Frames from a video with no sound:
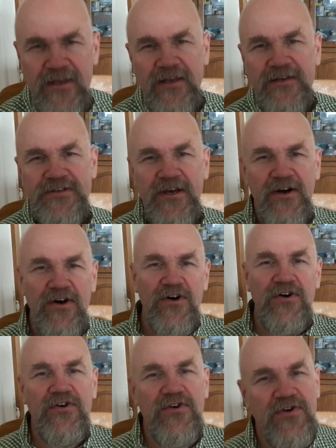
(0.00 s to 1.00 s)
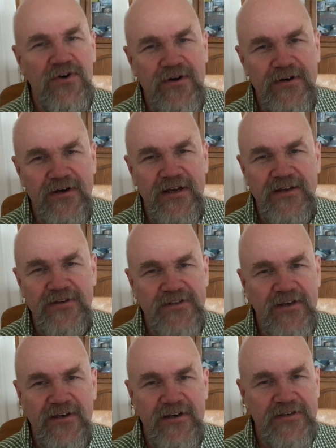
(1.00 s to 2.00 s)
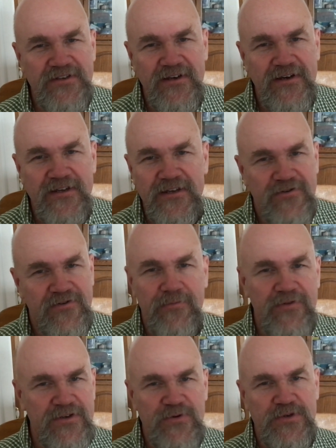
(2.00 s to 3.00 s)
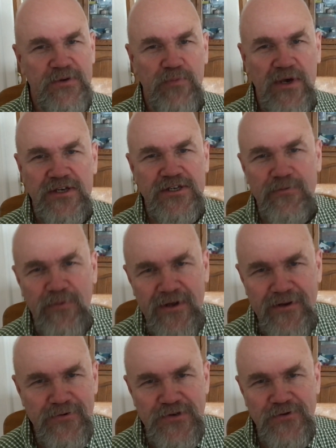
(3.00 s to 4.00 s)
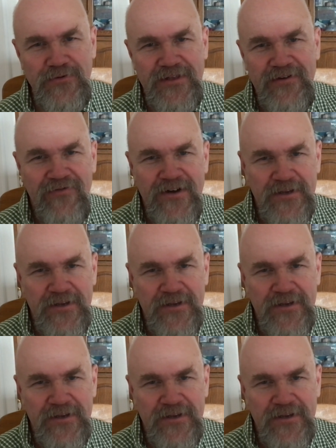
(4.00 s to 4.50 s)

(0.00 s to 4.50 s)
So as a hunting trip, this was a bust, but it was a really fun